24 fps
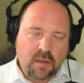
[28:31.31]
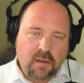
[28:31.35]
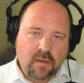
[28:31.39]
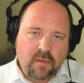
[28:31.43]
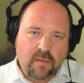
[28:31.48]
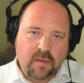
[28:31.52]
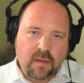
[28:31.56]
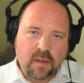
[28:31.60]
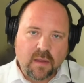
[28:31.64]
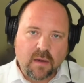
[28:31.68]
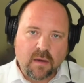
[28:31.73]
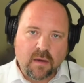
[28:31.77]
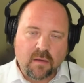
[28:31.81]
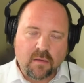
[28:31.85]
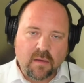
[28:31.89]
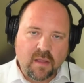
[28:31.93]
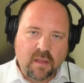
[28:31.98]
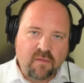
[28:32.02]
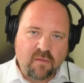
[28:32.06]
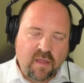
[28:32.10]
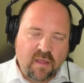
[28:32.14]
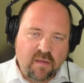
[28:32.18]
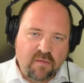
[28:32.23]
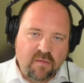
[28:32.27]

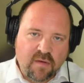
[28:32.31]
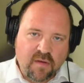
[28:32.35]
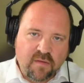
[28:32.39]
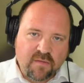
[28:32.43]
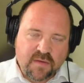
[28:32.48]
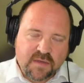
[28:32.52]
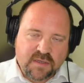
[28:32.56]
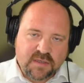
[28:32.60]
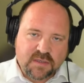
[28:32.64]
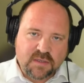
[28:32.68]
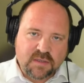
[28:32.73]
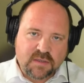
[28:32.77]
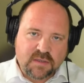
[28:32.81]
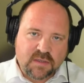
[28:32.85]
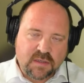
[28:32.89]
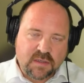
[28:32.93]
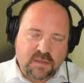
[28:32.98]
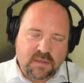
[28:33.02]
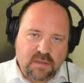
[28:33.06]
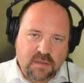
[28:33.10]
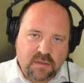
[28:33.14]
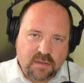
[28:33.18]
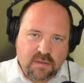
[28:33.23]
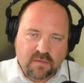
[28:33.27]
Even if it's just a
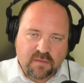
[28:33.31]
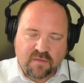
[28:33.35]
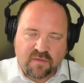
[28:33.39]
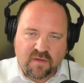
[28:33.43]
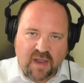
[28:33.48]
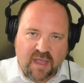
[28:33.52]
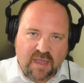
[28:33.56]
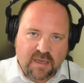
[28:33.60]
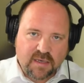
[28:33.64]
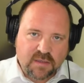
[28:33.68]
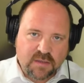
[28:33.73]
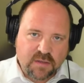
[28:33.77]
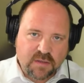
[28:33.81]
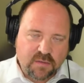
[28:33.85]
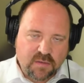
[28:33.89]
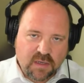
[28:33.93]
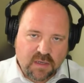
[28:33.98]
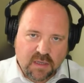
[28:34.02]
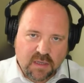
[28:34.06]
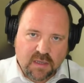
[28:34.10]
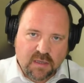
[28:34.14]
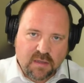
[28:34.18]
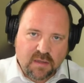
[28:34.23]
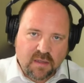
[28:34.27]
flat
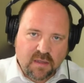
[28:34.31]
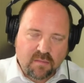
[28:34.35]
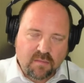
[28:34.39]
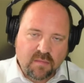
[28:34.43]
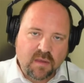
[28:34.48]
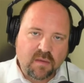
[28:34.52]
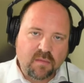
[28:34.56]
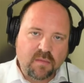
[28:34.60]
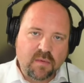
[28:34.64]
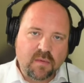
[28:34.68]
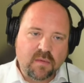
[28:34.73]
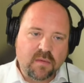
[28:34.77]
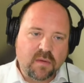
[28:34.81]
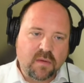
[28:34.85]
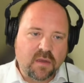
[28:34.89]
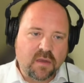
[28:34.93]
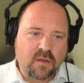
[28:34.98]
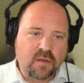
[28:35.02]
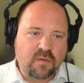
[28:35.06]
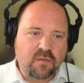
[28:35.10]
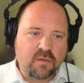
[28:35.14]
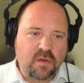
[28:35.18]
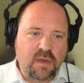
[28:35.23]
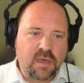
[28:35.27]
2D, and then maybe look at
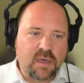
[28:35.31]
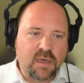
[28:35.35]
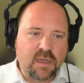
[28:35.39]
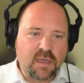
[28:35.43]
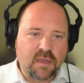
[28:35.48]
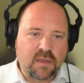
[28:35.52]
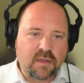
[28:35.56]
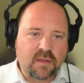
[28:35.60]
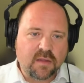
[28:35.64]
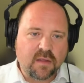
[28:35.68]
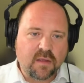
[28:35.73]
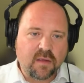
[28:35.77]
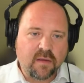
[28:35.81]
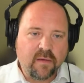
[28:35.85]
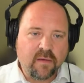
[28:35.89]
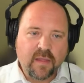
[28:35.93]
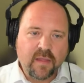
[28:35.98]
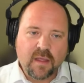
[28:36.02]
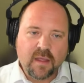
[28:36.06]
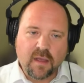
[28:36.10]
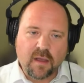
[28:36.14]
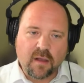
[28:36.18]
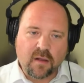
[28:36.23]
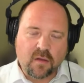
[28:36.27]
3D at the.
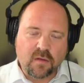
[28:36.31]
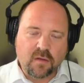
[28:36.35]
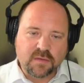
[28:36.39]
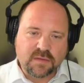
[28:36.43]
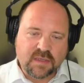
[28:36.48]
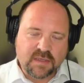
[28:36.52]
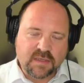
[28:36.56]
Of course, this